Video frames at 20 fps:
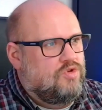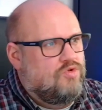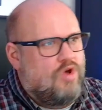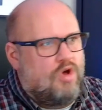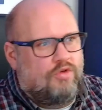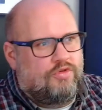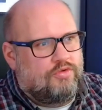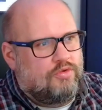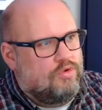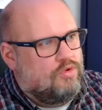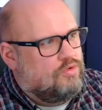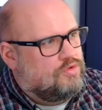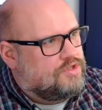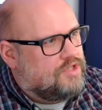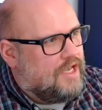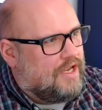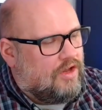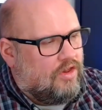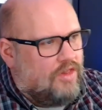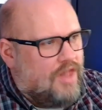You go through
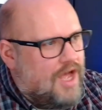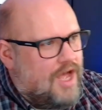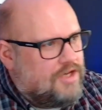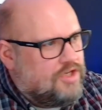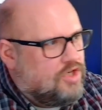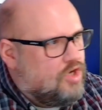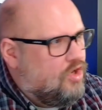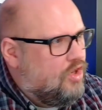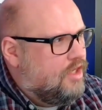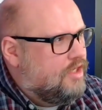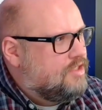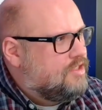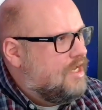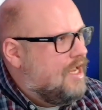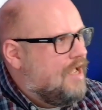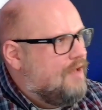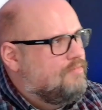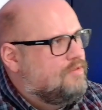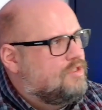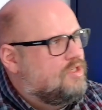psychological
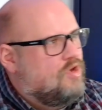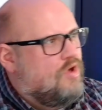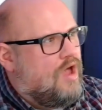exams,